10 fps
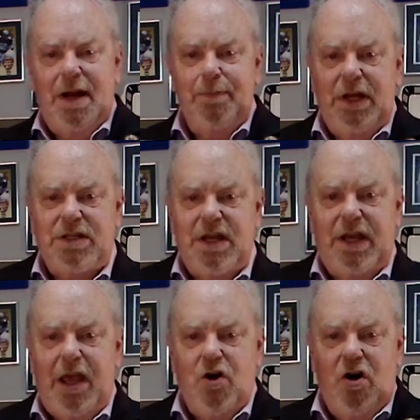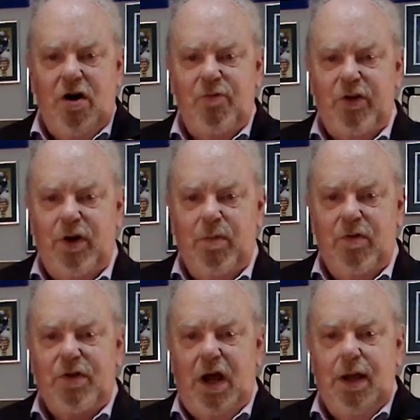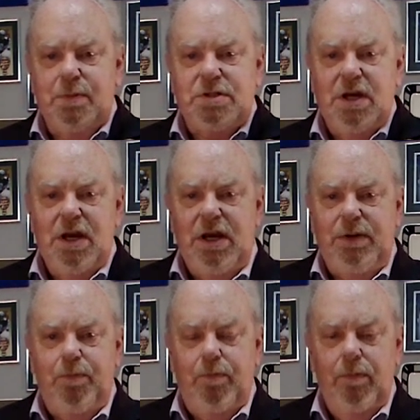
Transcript: I'm like ticking off the number of times he